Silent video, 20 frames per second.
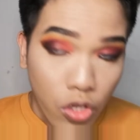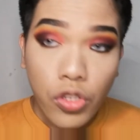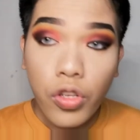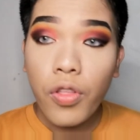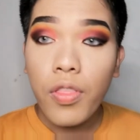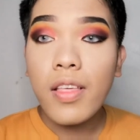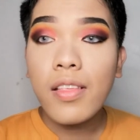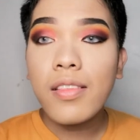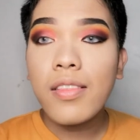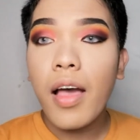So
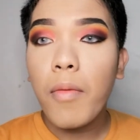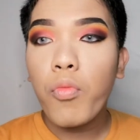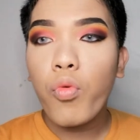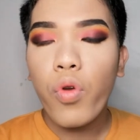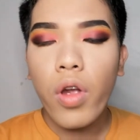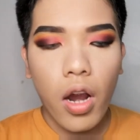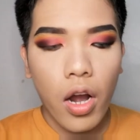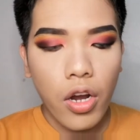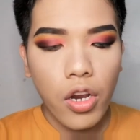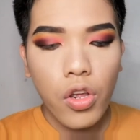this time,
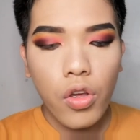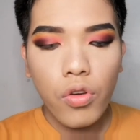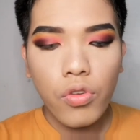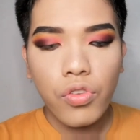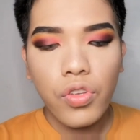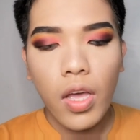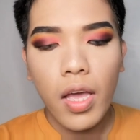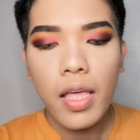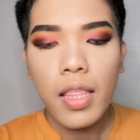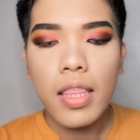we are
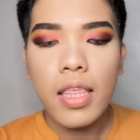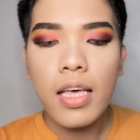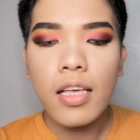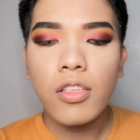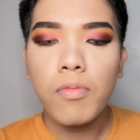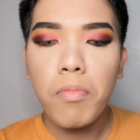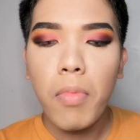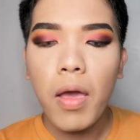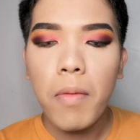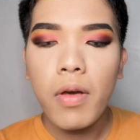using this
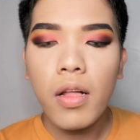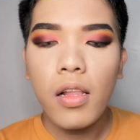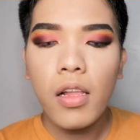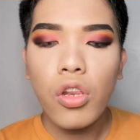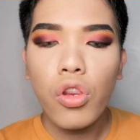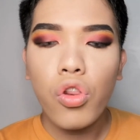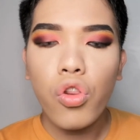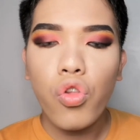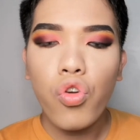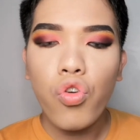
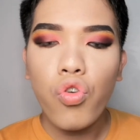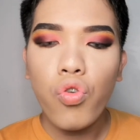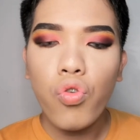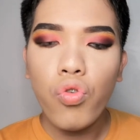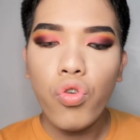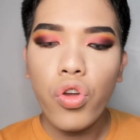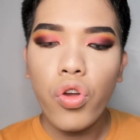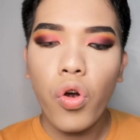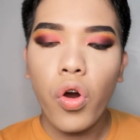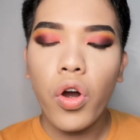Maybelline
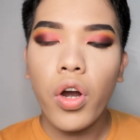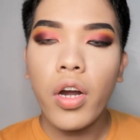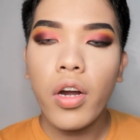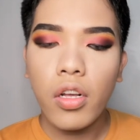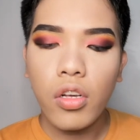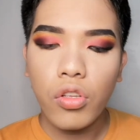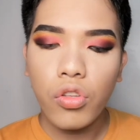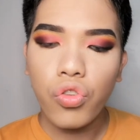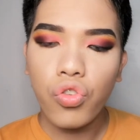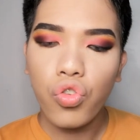New
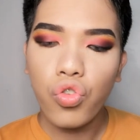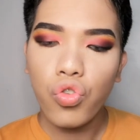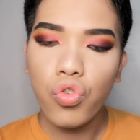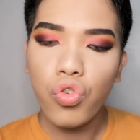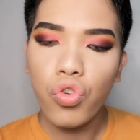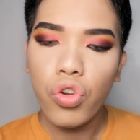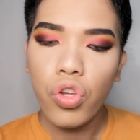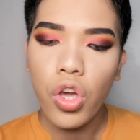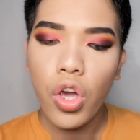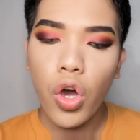York
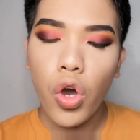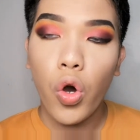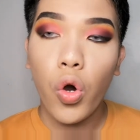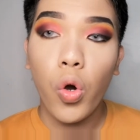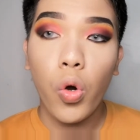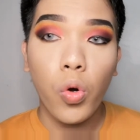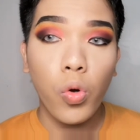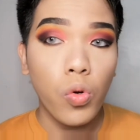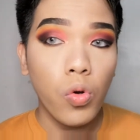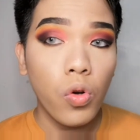
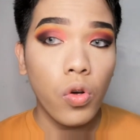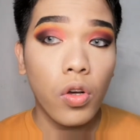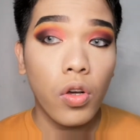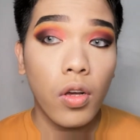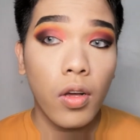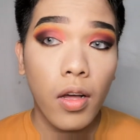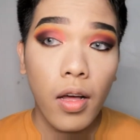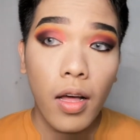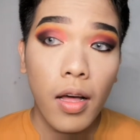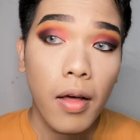Studio
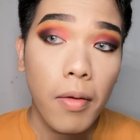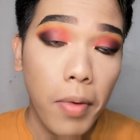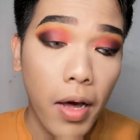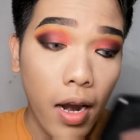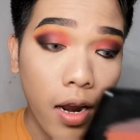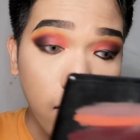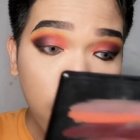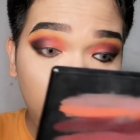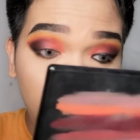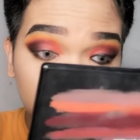
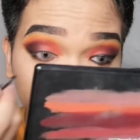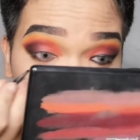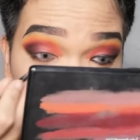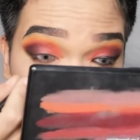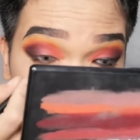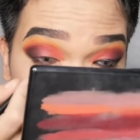para sa ating